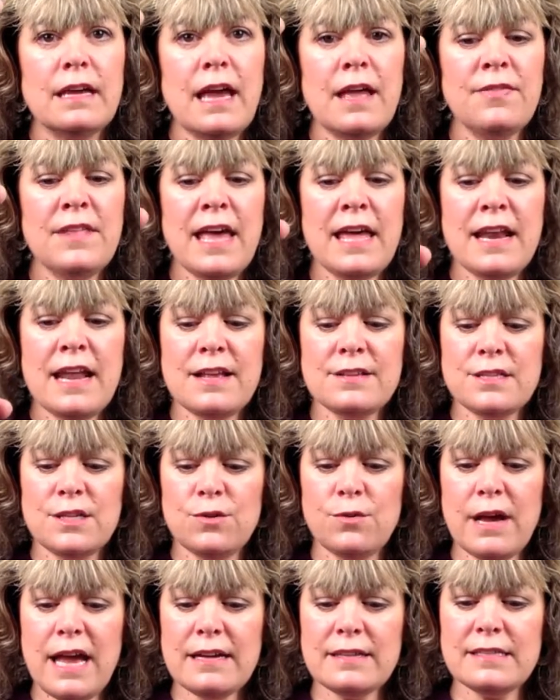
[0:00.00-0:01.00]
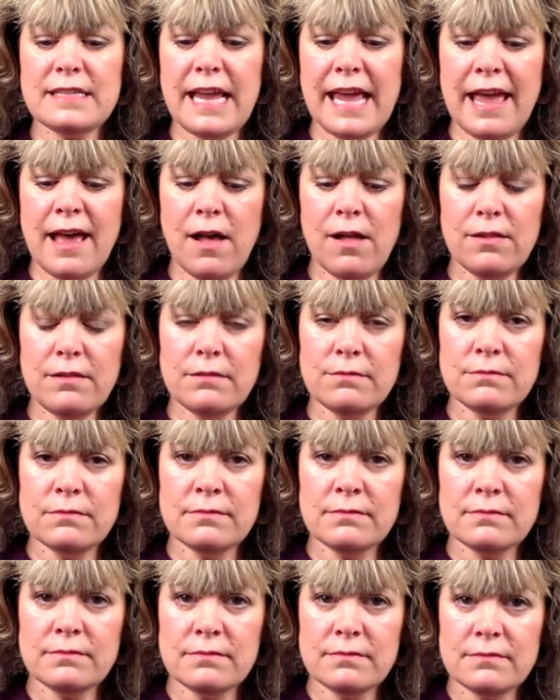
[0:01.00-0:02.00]
And then as you exhale,
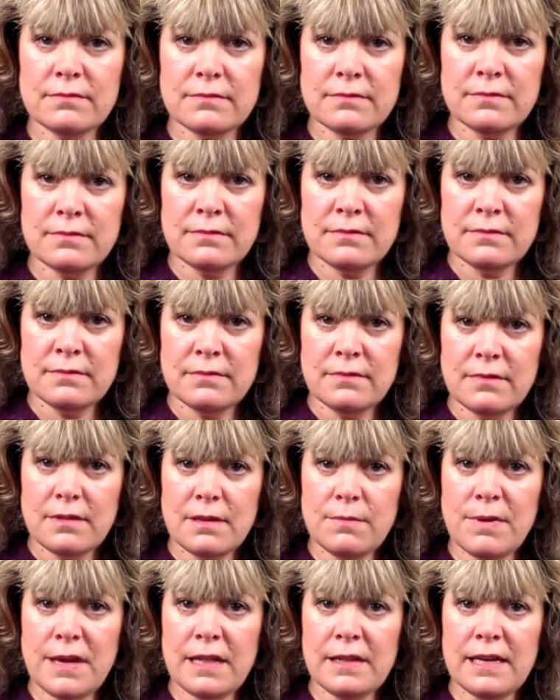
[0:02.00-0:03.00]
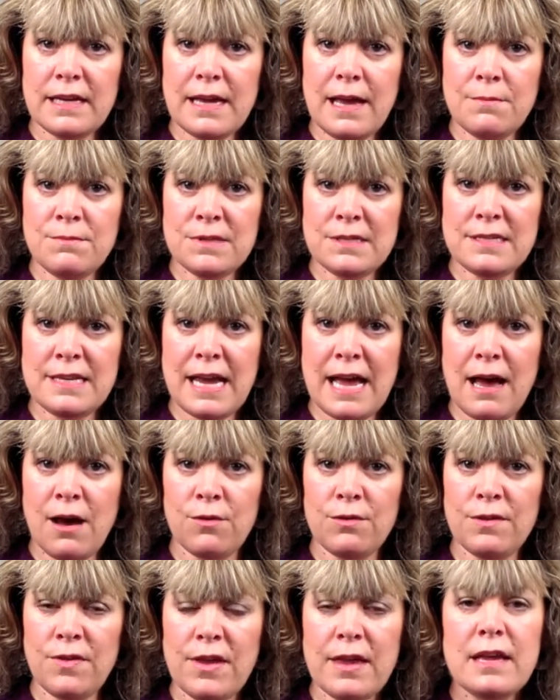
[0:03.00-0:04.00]
the belly comes
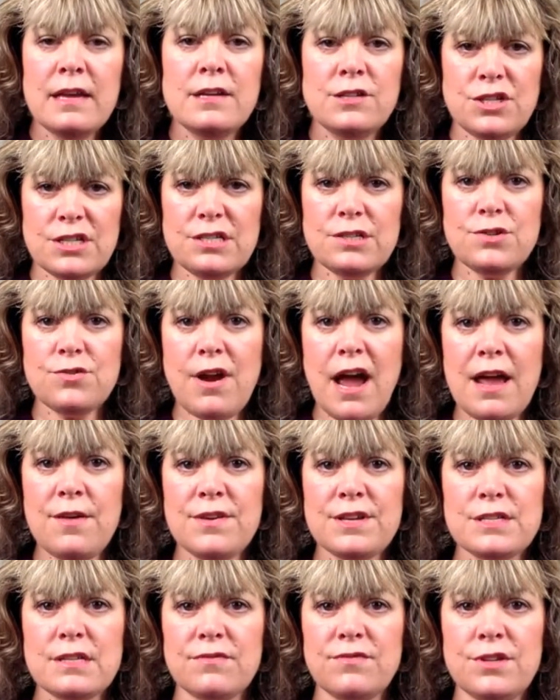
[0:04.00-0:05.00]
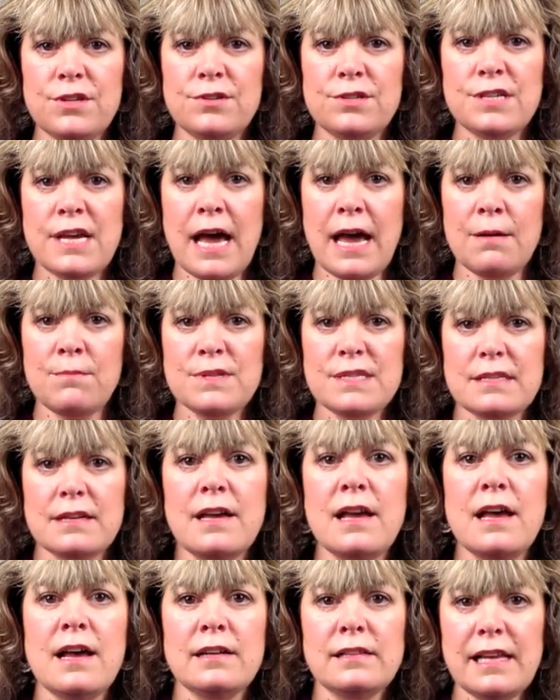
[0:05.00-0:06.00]
down. Just try this a few times.
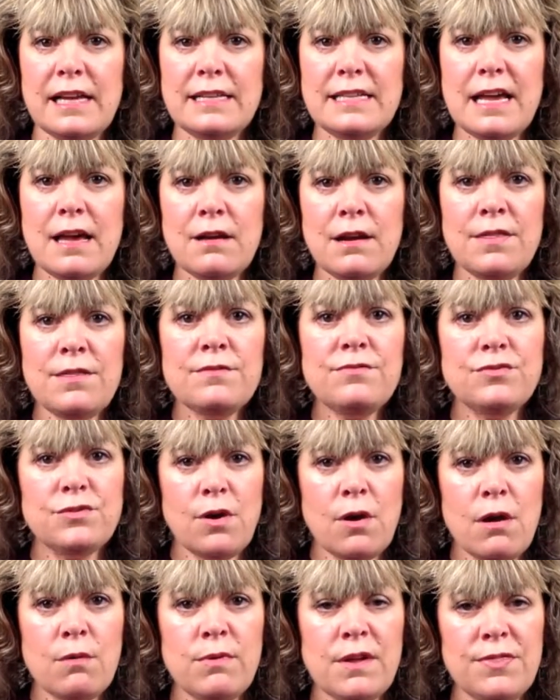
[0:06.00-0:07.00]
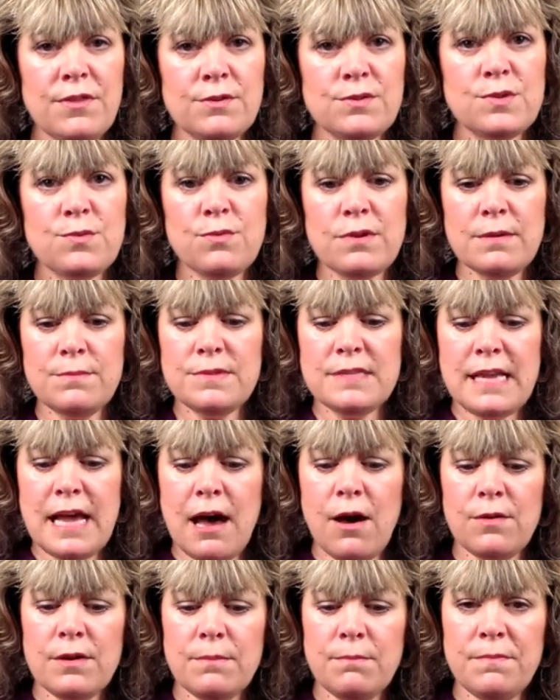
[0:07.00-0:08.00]
Lay down on the floor with those ribs
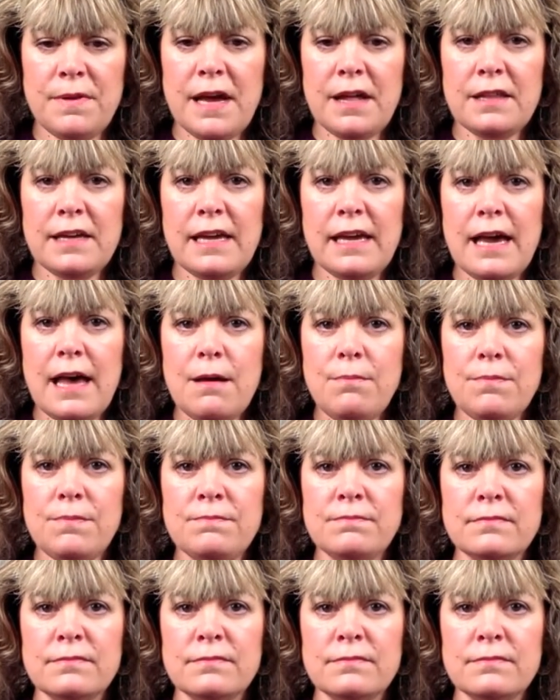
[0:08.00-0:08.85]
out, belly up.